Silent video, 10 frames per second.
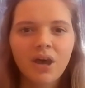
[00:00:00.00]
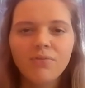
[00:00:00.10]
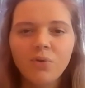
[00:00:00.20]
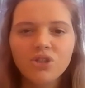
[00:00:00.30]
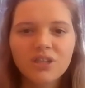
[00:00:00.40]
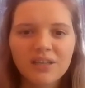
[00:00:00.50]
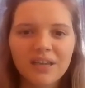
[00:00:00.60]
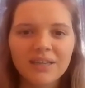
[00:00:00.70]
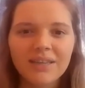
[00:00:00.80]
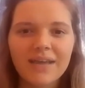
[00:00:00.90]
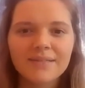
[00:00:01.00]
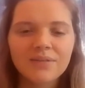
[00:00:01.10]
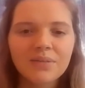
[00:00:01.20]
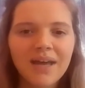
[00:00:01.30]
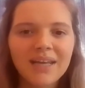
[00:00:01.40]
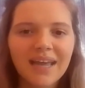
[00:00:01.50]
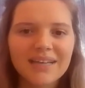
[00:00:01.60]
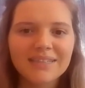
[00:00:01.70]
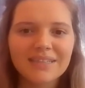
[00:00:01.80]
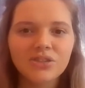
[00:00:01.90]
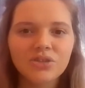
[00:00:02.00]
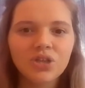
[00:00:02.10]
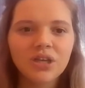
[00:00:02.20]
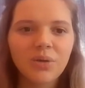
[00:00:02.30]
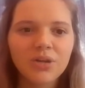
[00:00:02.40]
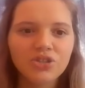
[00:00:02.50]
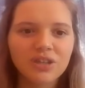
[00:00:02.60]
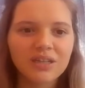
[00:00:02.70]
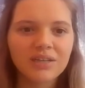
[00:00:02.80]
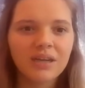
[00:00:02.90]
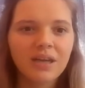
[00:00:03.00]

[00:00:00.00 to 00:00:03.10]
Unfortunately, the asymptomatic cases usually go untreated,